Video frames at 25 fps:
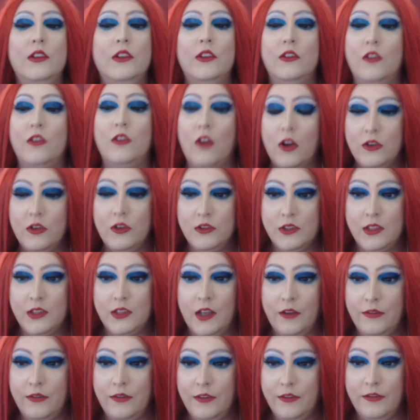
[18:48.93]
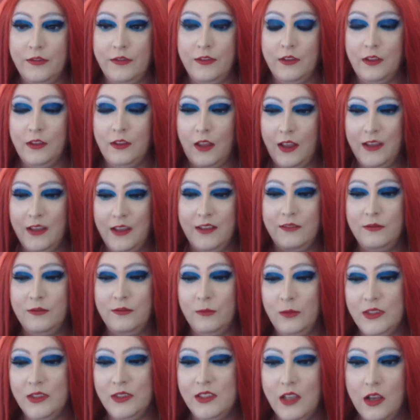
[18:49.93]
your own stuff, if you like,
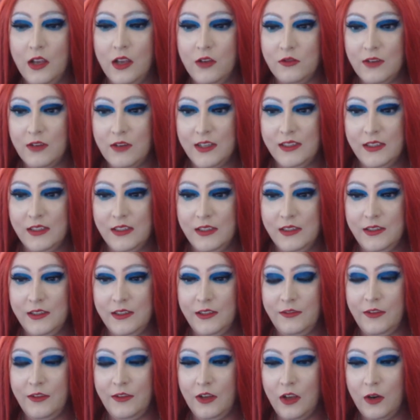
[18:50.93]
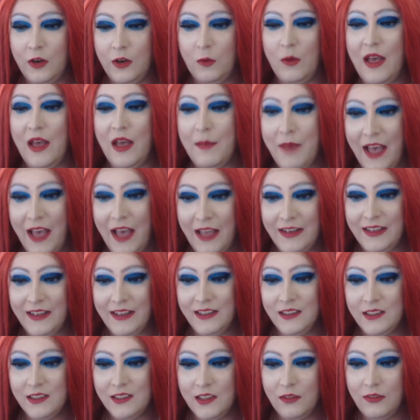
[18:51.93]
with certain dresses, if you're going to wear
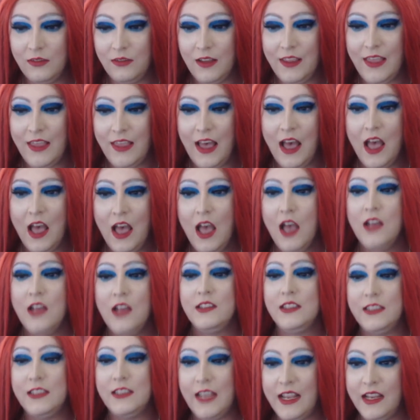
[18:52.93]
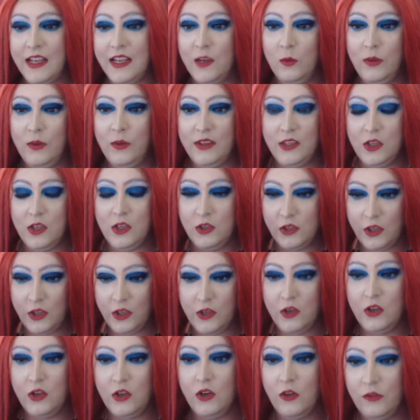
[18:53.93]
padding and stuff like that, to take it with you, so
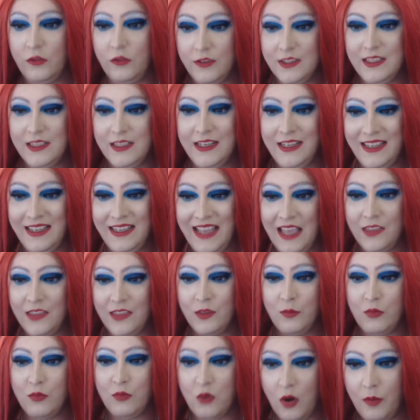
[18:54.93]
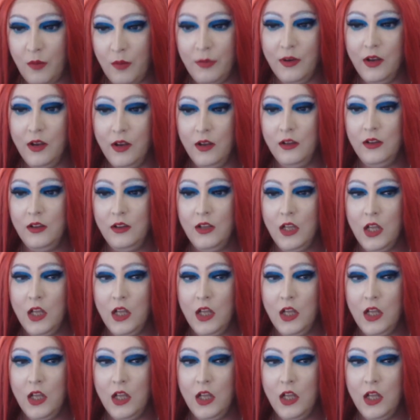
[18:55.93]
you can obviously get the proper